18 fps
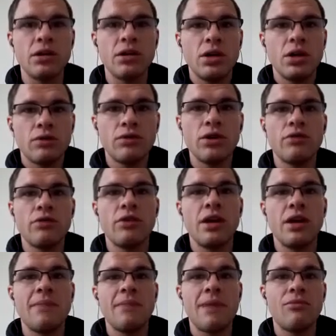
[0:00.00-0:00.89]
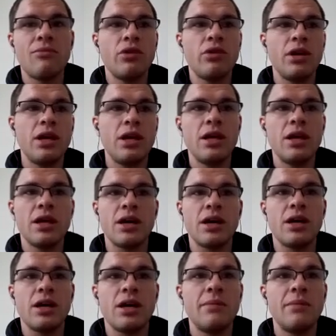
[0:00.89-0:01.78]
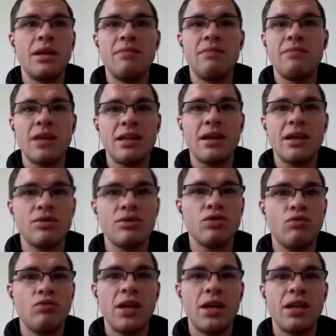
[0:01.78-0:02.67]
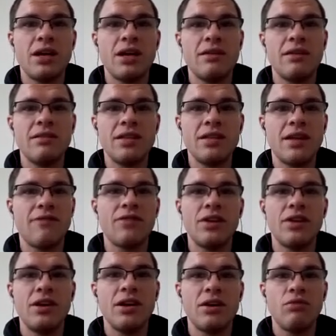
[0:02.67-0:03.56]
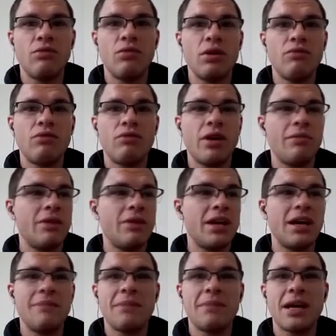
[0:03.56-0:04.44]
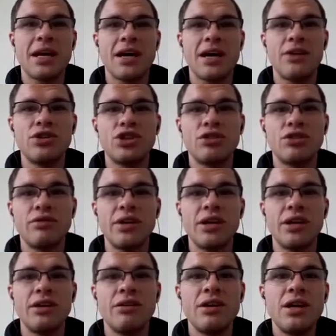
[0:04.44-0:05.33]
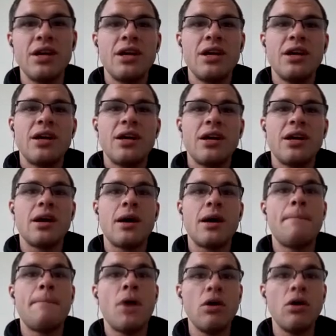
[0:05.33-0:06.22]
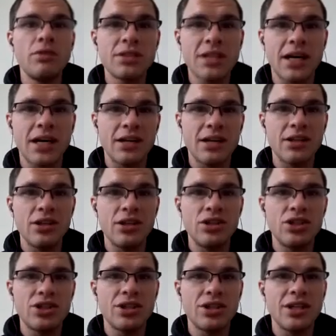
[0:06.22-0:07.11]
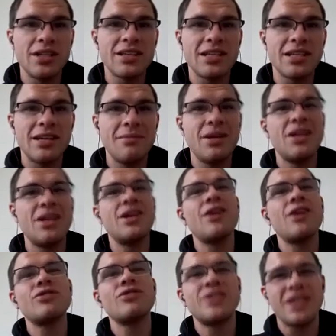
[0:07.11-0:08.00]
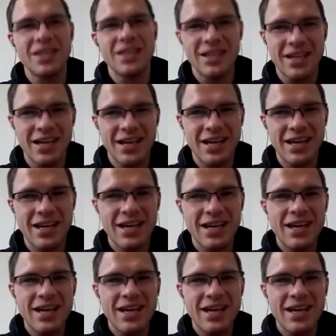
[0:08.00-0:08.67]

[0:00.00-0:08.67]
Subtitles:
Real great memory. And that was definitely a great way to end my college career. Post college, it's going to be another 10K